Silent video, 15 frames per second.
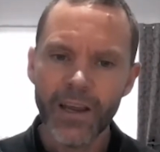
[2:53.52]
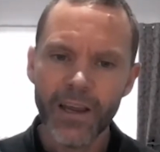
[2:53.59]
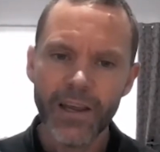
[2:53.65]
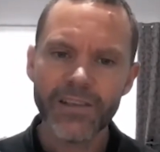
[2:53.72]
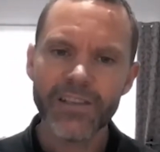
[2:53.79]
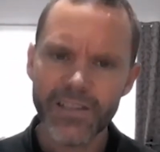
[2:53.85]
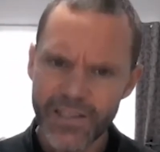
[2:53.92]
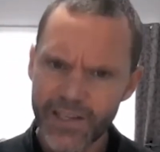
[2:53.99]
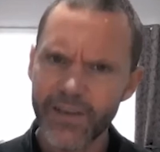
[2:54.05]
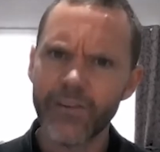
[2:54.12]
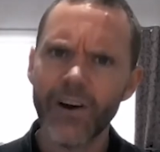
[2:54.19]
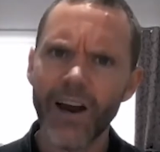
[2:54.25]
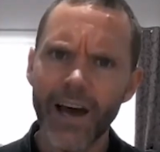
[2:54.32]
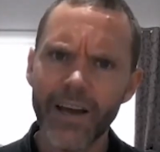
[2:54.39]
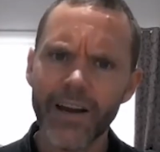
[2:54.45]
and
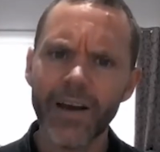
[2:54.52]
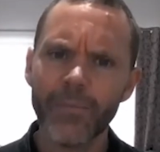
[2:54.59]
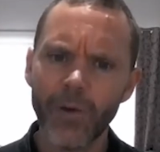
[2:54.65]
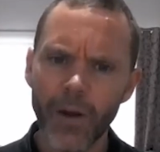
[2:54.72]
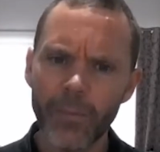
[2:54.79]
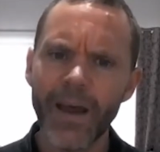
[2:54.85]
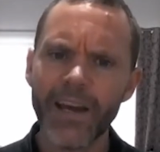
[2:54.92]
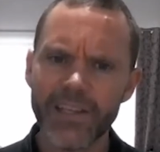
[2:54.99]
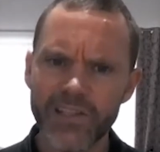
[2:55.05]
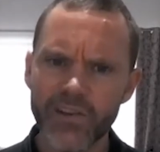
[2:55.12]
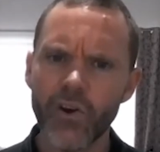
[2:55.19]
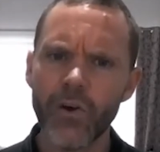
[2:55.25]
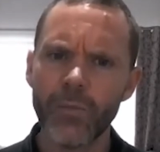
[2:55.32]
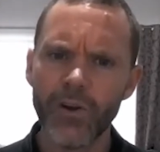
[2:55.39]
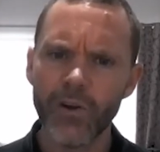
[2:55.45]
Desiderata by Max
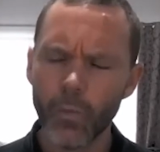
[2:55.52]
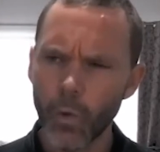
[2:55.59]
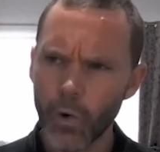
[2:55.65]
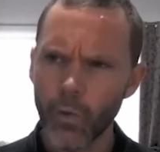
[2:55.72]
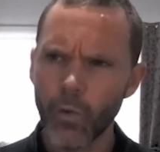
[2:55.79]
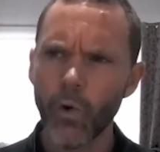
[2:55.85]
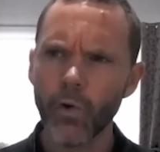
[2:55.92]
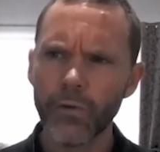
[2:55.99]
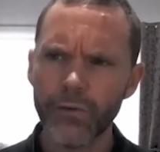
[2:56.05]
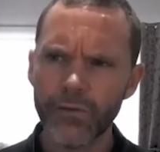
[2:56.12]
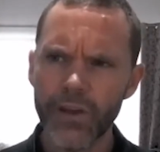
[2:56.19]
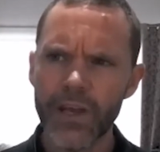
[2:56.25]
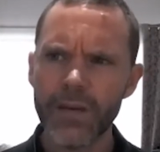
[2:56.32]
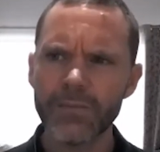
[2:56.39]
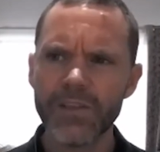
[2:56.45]
Ehrman were all
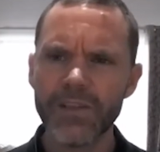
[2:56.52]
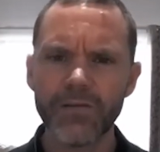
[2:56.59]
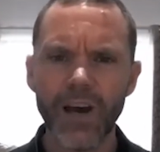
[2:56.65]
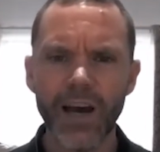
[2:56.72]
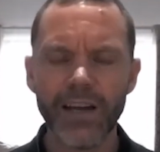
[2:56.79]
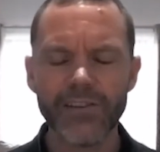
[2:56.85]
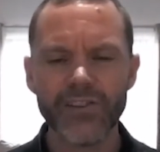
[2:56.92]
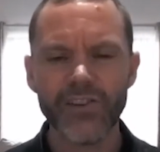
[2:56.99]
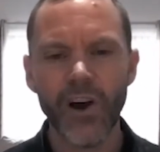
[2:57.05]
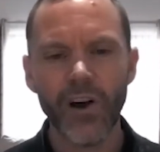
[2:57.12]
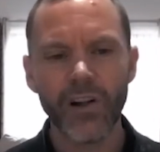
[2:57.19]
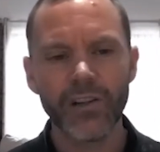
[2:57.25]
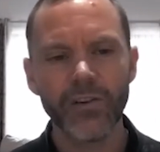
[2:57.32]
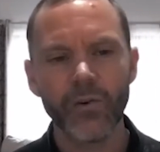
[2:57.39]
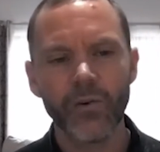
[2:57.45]
themes of our
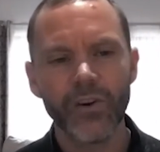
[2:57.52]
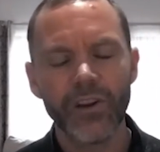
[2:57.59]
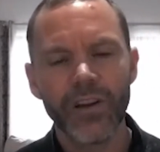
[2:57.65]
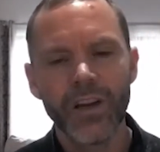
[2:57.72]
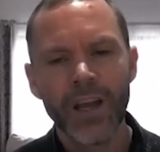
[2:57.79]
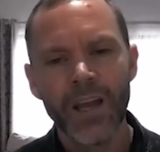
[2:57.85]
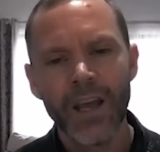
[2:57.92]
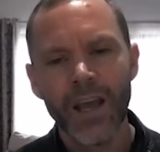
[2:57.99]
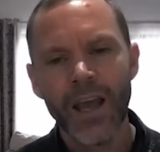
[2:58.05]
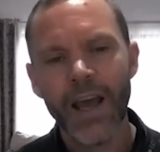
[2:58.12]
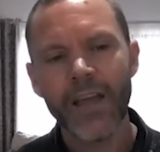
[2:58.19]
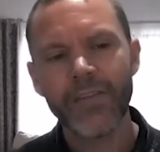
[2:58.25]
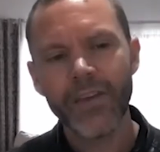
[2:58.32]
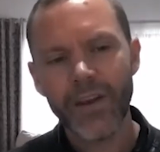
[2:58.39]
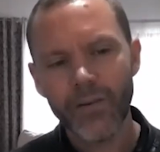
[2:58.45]
childhood.
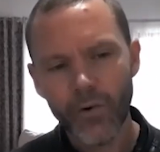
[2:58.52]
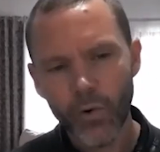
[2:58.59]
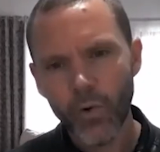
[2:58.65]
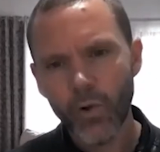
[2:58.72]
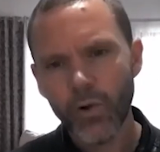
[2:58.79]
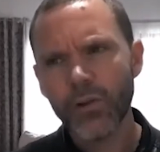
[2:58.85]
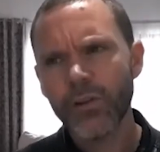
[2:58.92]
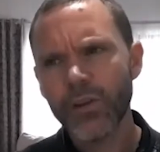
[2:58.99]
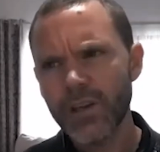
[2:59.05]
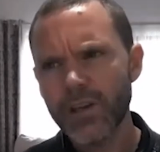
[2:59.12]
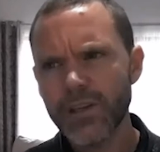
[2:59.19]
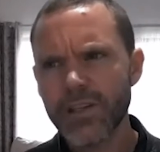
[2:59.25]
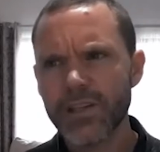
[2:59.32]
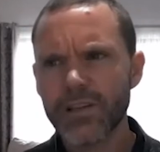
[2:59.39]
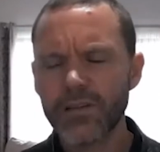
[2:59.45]
And they're all
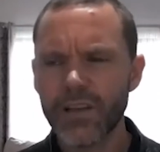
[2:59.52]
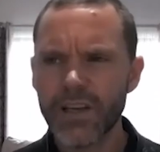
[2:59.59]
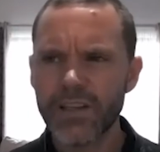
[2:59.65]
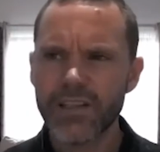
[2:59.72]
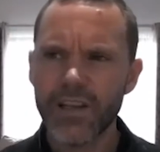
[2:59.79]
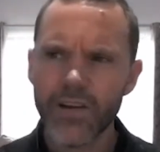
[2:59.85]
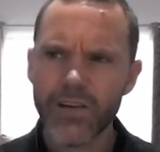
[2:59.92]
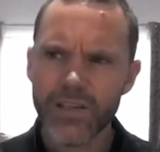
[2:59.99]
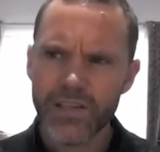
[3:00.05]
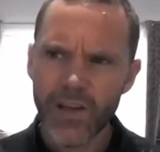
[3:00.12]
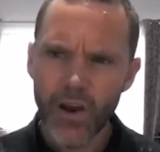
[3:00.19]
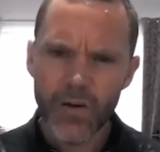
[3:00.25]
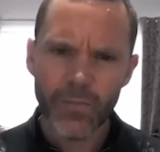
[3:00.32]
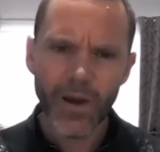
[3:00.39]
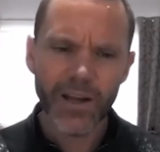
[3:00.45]
these, there's
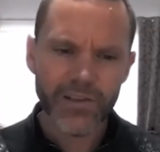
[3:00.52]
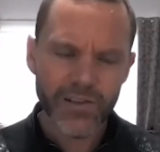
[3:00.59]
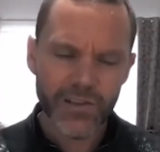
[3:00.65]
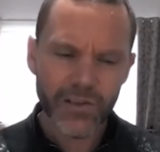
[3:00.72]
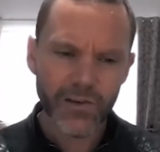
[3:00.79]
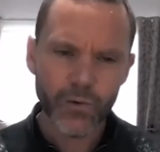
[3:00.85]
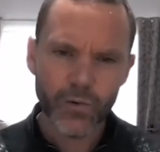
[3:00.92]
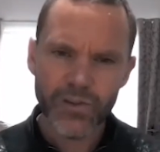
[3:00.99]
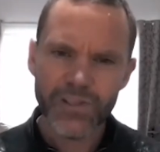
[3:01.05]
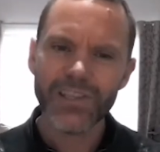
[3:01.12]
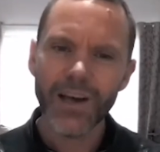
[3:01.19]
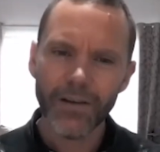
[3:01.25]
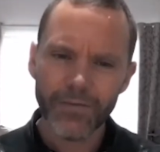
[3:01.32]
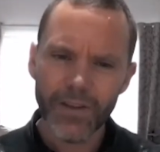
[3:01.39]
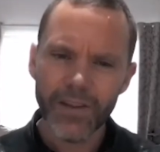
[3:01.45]
so much good
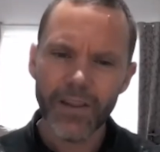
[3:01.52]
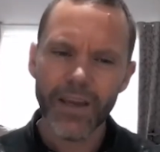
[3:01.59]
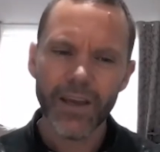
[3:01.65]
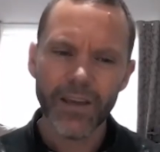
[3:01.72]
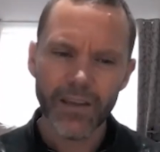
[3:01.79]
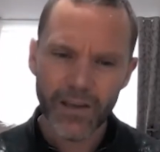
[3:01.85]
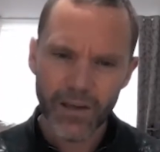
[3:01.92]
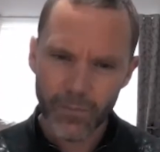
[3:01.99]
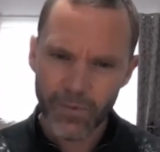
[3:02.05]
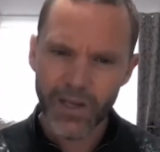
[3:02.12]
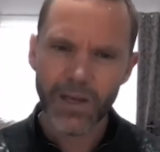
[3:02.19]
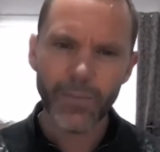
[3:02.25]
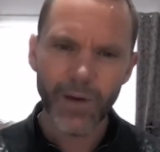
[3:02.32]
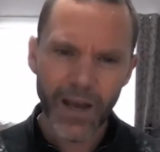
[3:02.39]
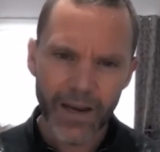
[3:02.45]
stuff in there. You can
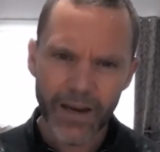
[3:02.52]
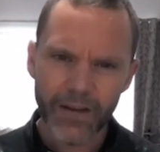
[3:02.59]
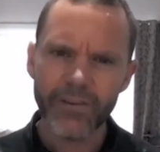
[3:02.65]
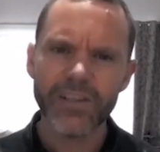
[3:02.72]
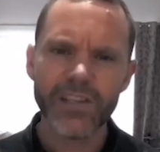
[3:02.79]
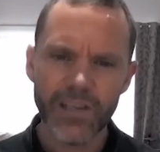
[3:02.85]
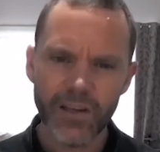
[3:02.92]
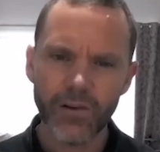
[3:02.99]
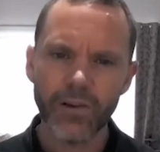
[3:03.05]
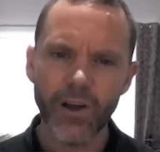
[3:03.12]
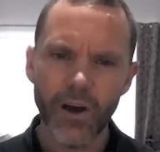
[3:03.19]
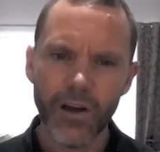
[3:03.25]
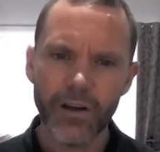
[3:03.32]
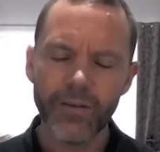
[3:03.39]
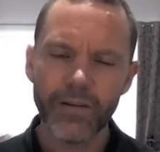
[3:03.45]
pick apart every single
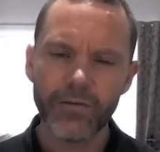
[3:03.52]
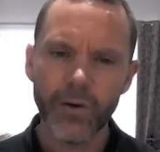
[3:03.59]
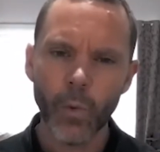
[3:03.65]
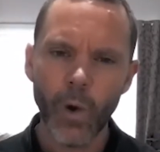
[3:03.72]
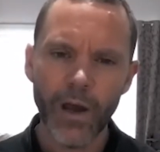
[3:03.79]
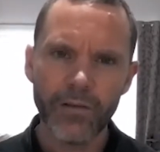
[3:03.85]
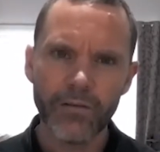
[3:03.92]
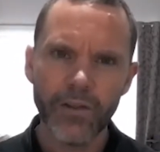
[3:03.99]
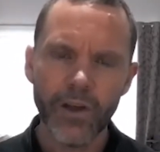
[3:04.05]
line of every one of